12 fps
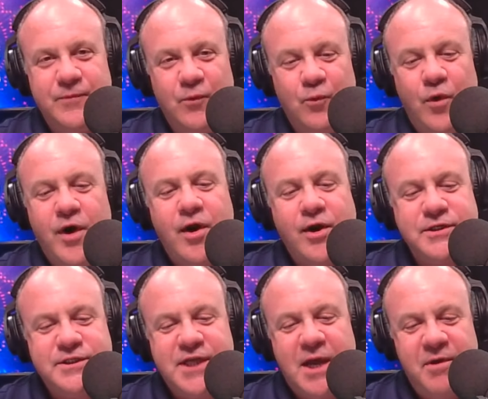are some
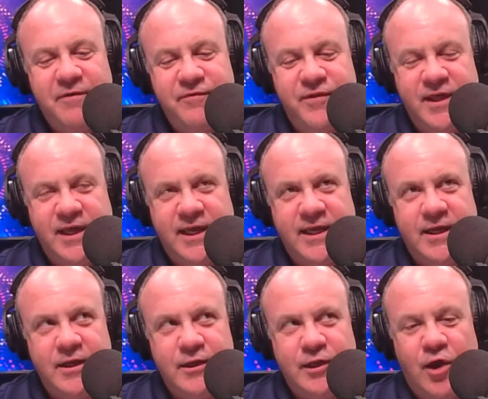of the
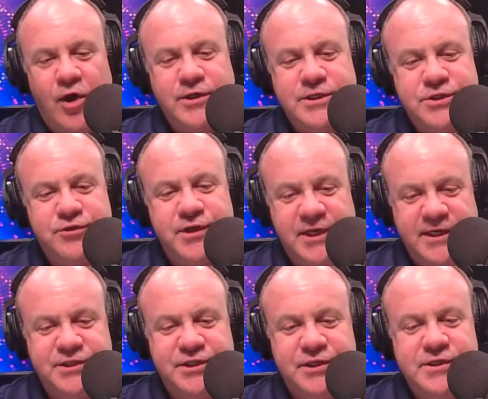lost
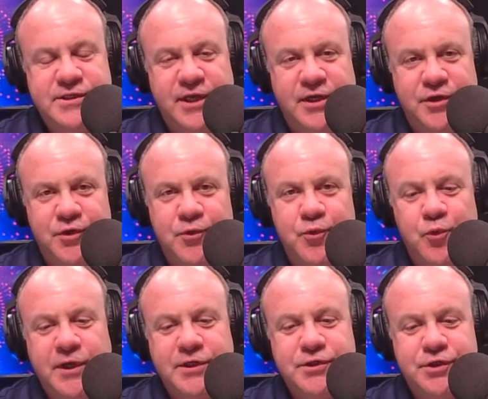traditions that you wish
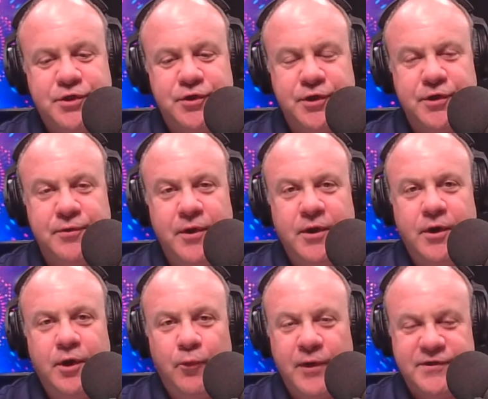could
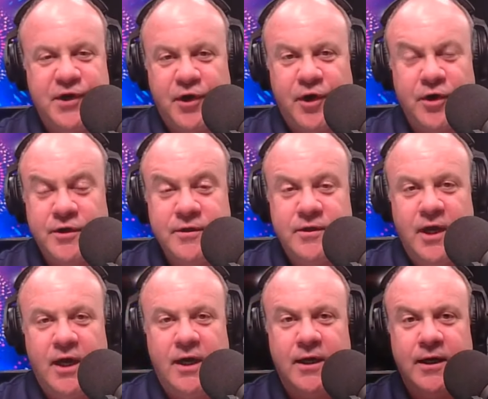return?
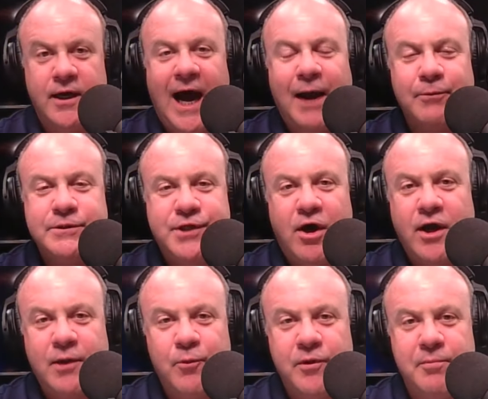I was talking with
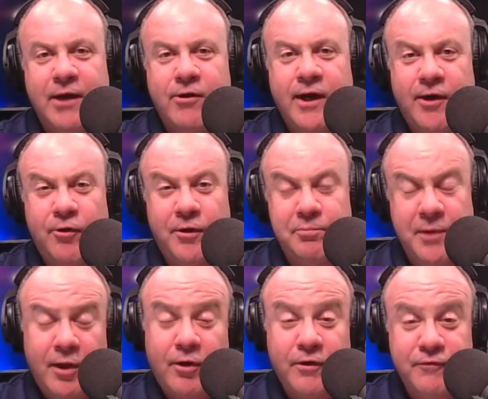Mayor Harold Miller
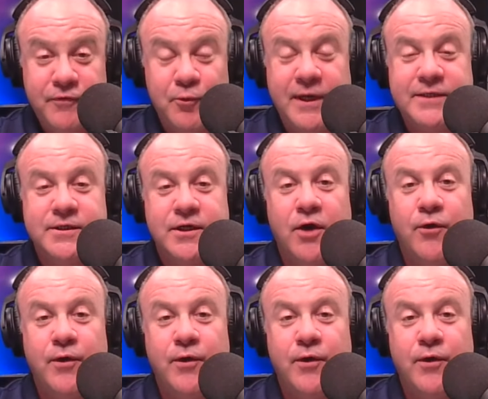a few weeks ago, and he